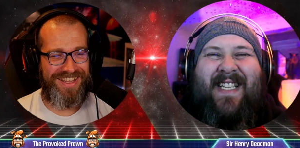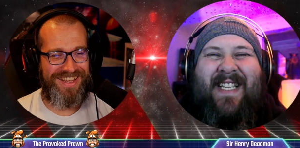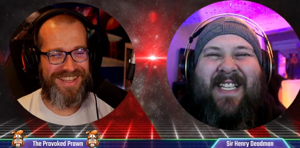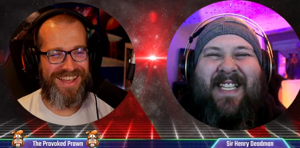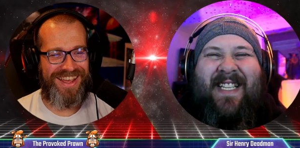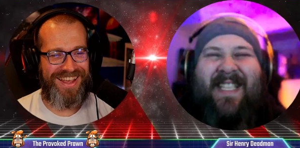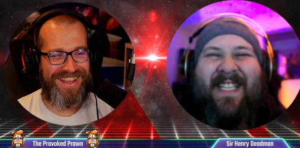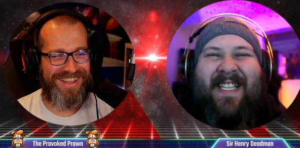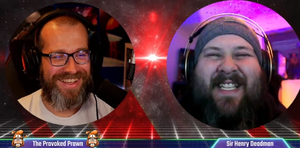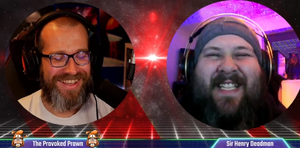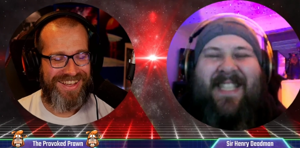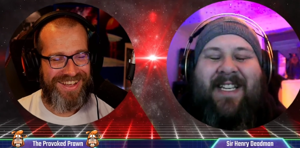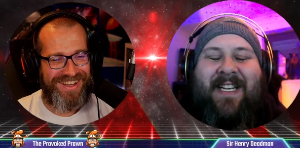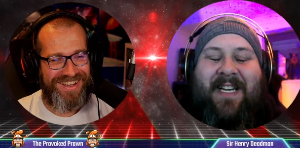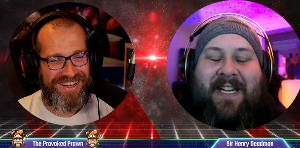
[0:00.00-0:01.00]
Speaker 1: yeah,
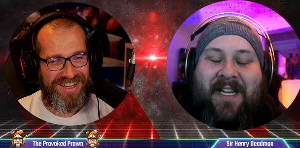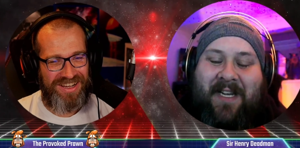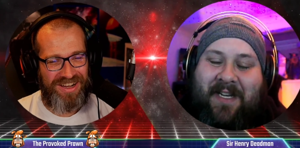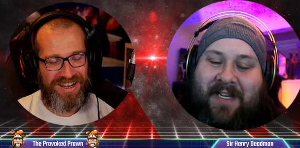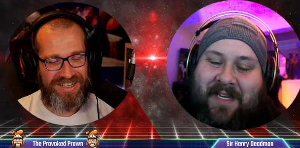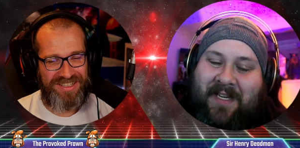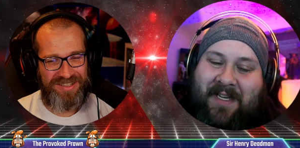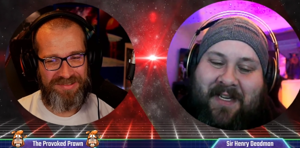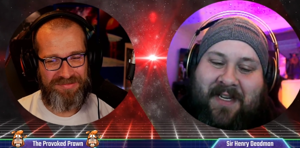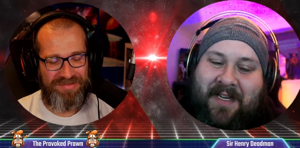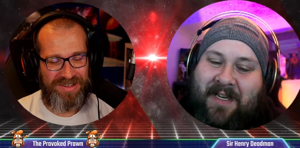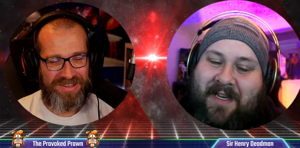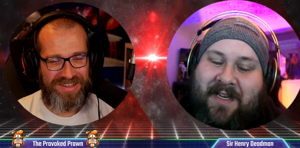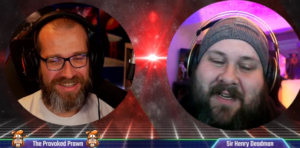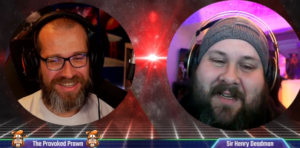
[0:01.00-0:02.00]
uh, I didn't
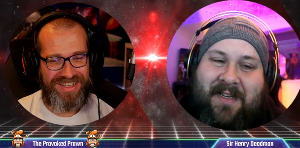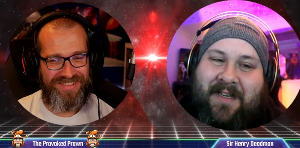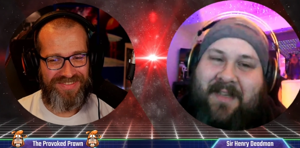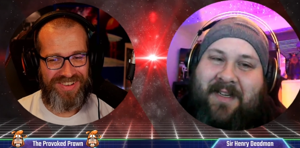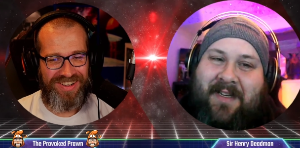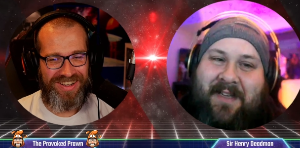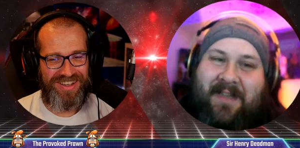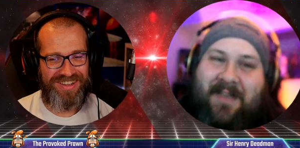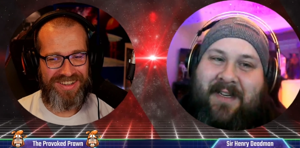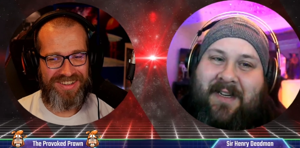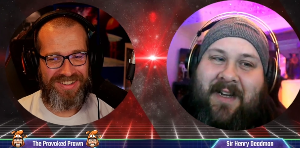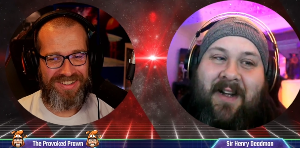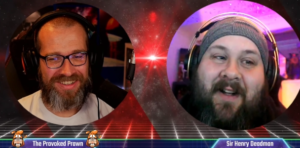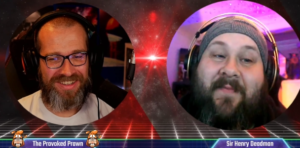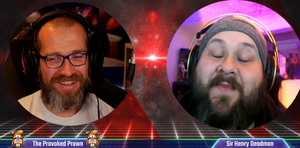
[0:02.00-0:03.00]
buy, uh, but
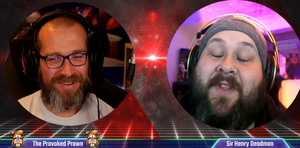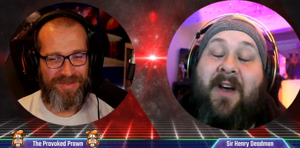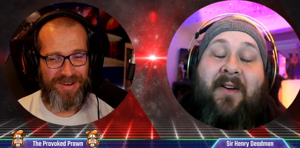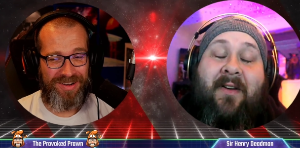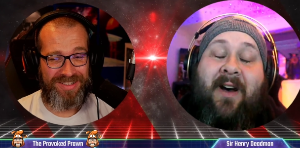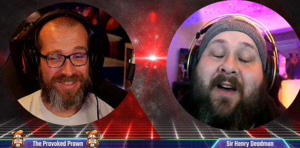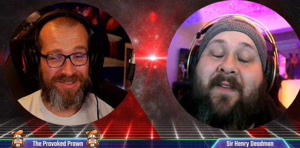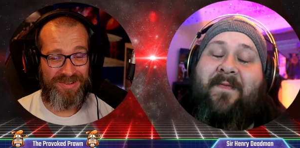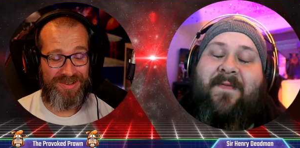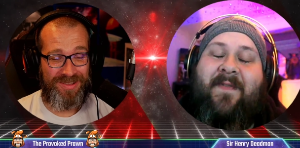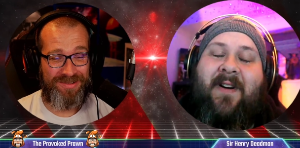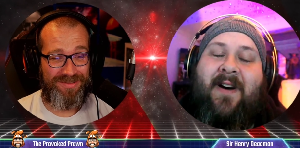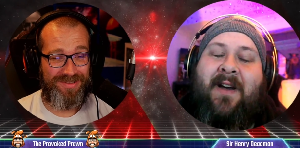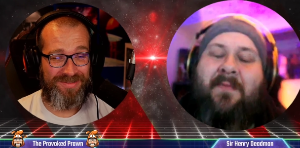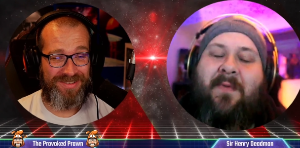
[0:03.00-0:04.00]
I no, saw I've, the
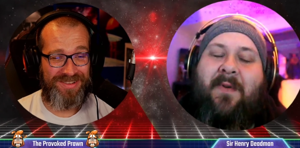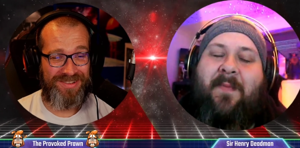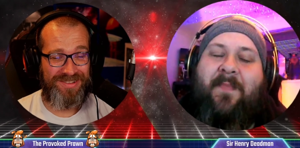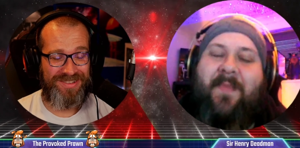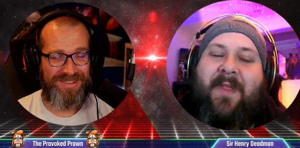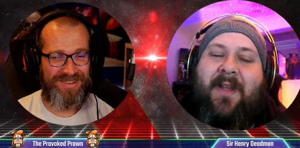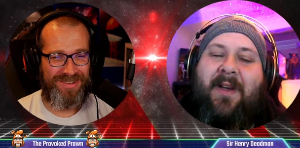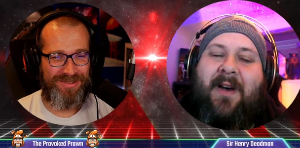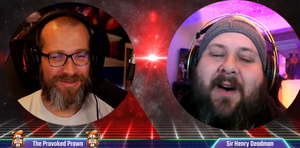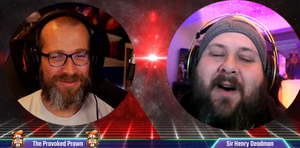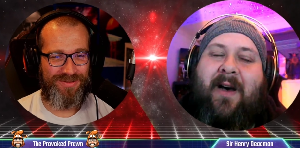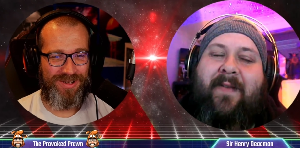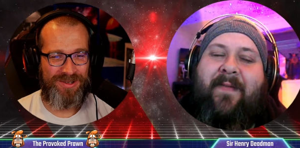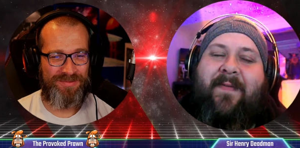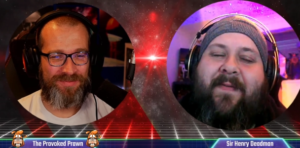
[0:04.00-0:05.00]
reviews I've,
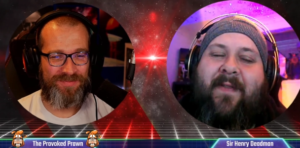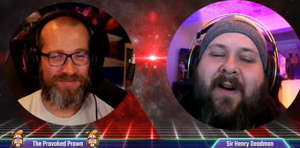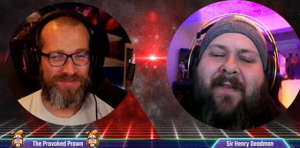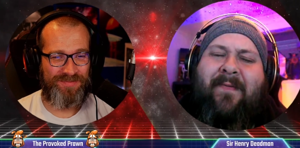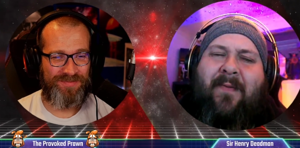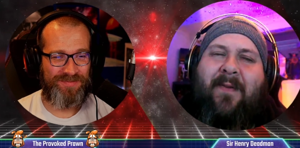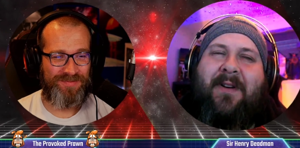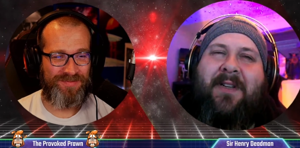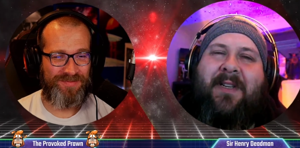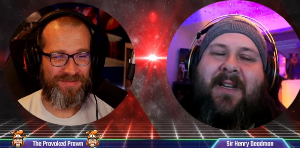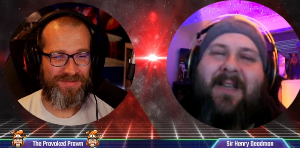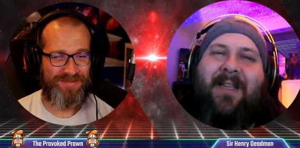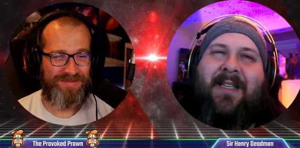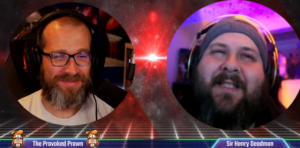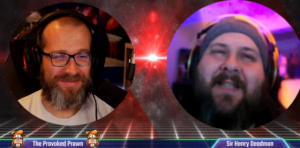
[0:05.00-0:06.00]
of.
Speaker 2: I've I've
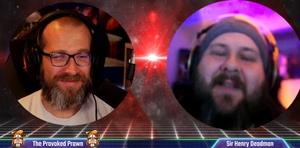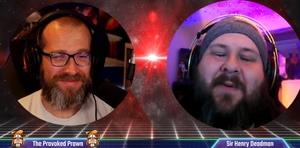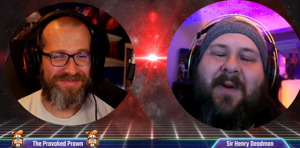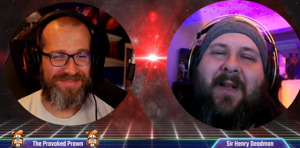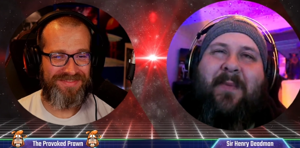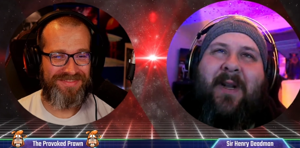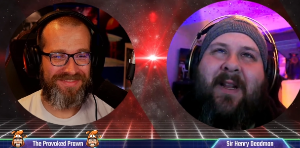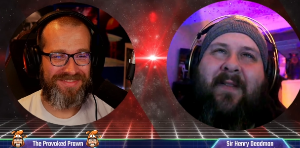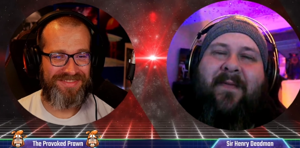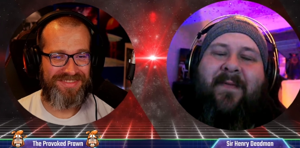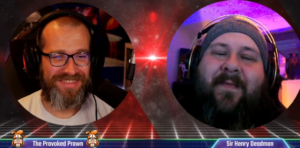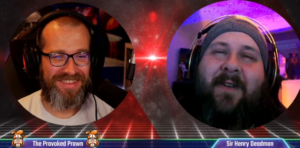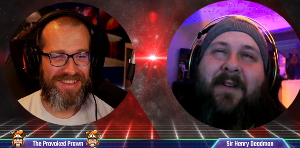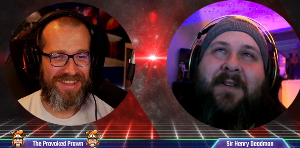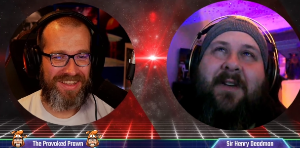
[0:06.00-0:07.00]
watched like a 20 minute
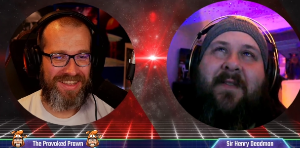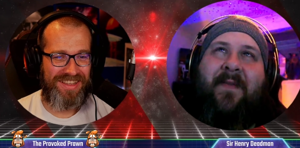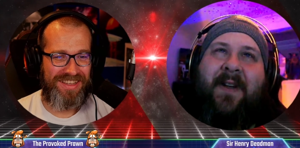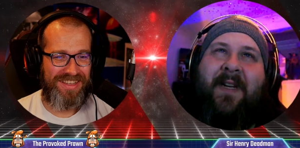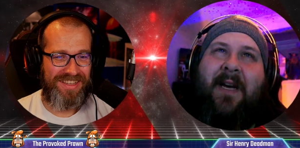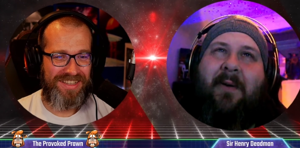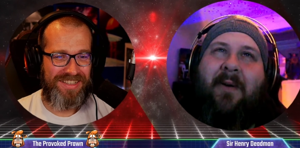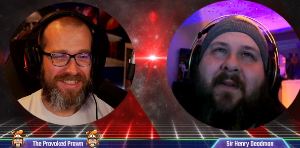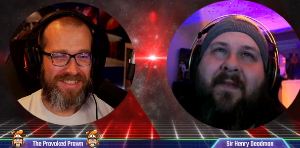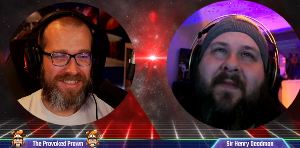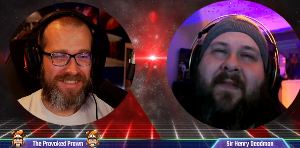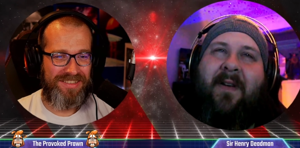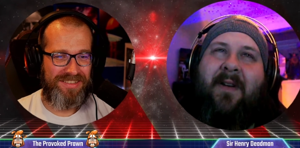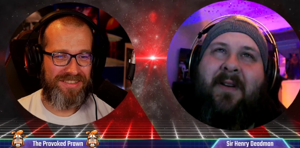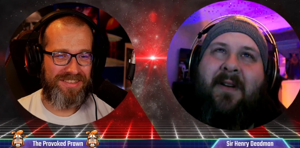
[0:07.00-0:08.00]
YouTube video
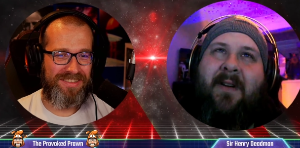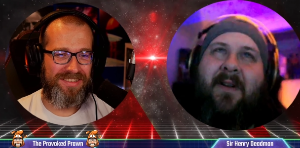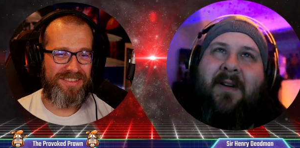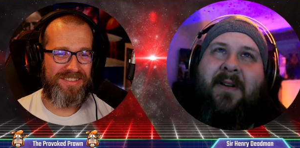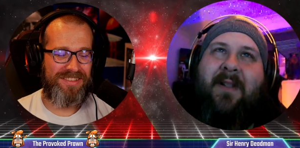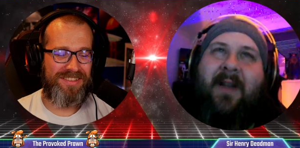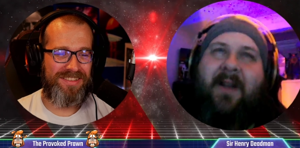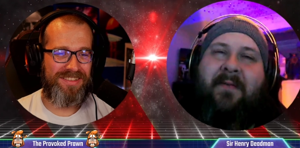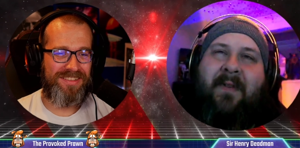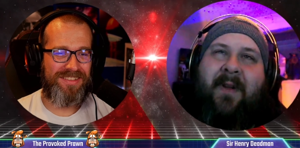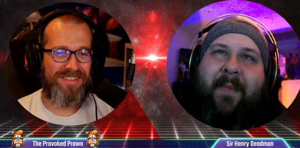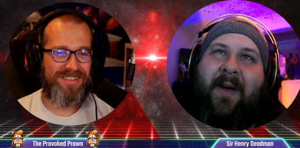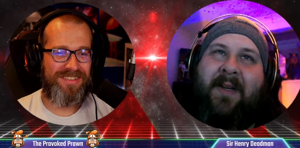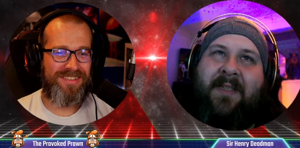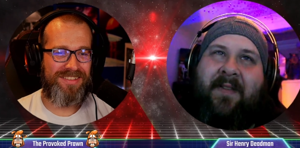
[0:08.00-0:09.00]
of like
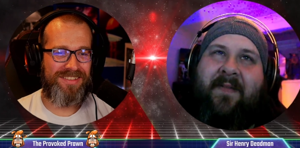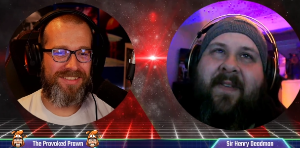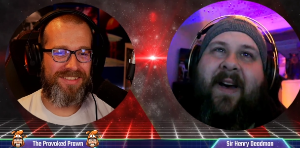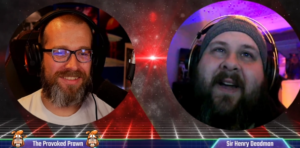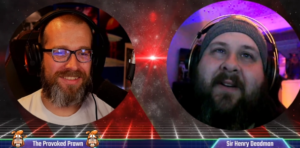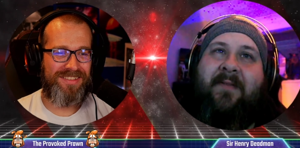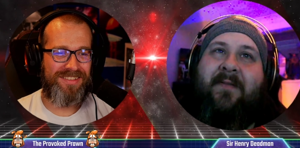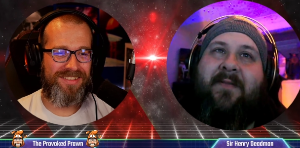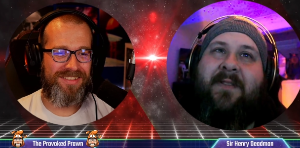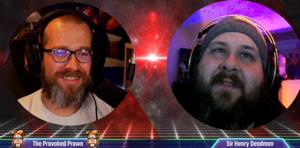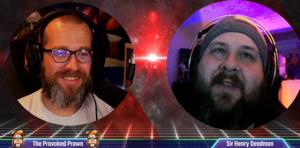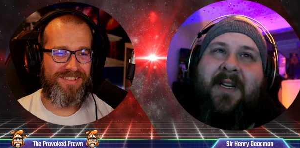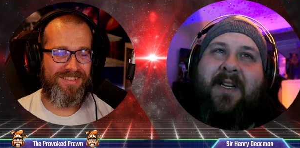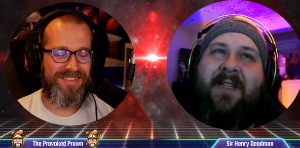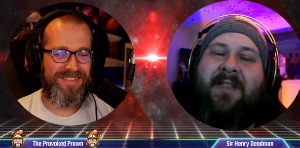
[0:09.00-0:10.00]
remaster
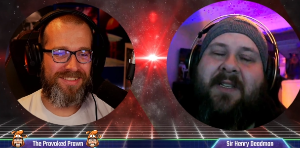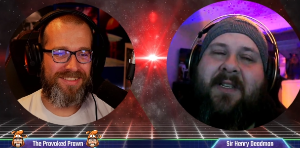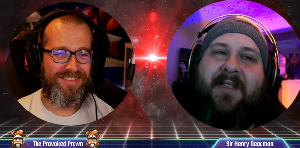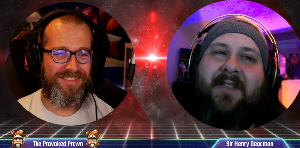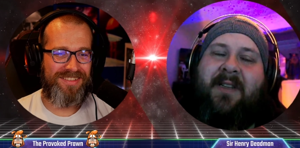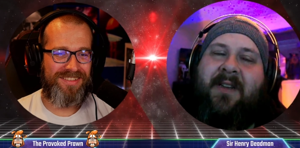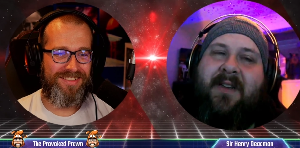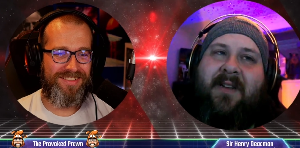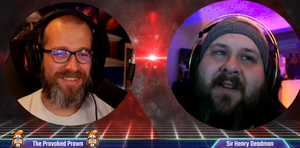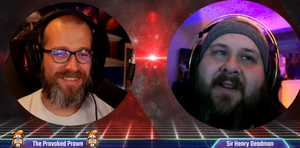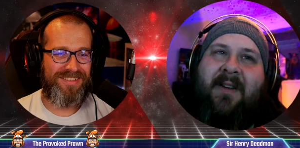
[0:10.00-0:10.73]
fails, and it's just